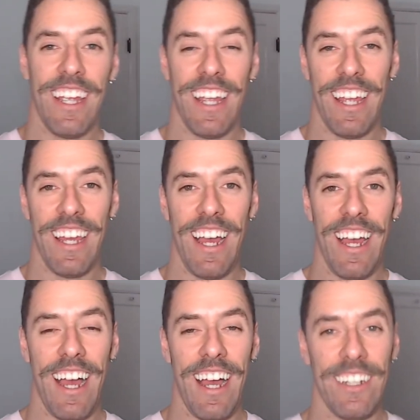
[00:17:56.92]

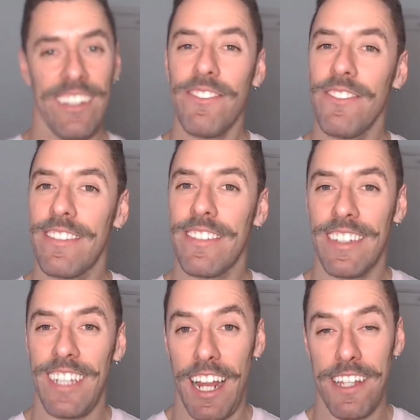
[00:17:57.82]

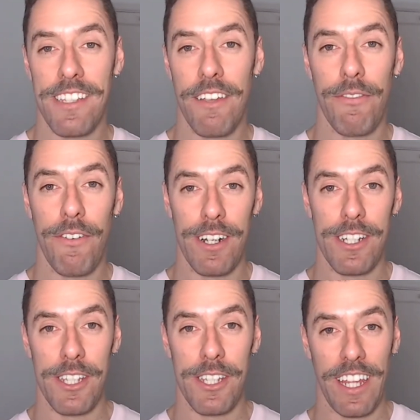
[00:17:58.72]
That is the
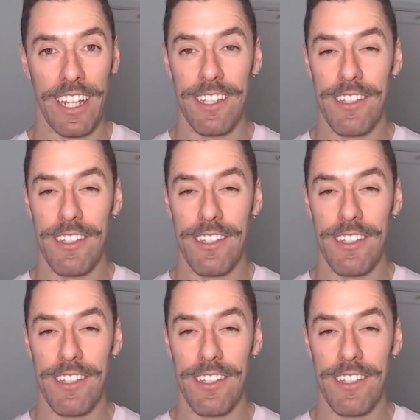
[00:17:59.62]
first thing. This is